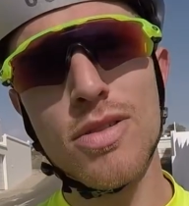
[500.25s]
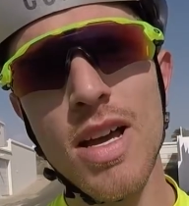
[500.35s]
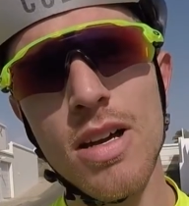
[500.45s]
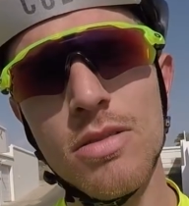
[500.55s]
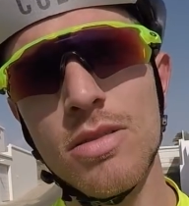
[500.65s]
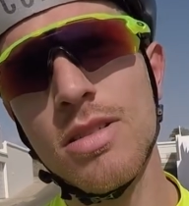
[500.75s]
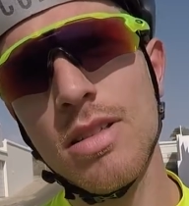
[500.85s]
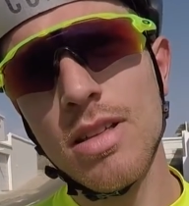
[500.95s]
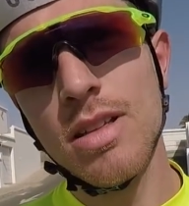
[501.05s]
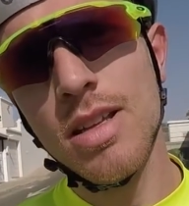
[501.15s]
now,
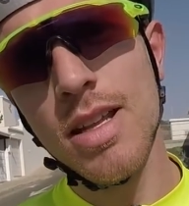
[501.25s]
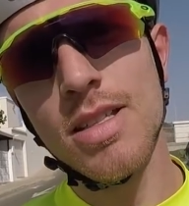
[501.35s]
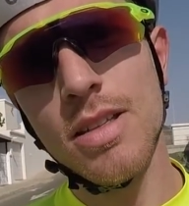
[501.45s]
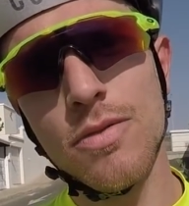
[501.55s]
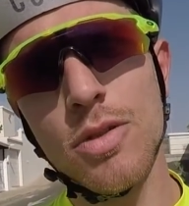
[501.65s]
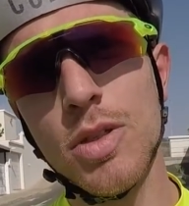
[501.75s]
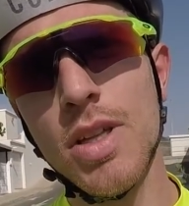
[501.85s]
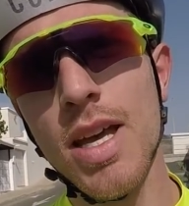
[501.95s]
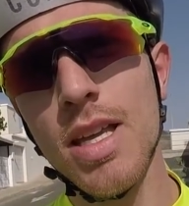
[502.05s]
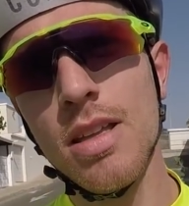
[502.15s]
that's it for
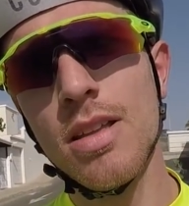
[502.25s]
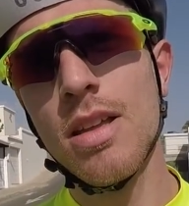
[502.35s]
today.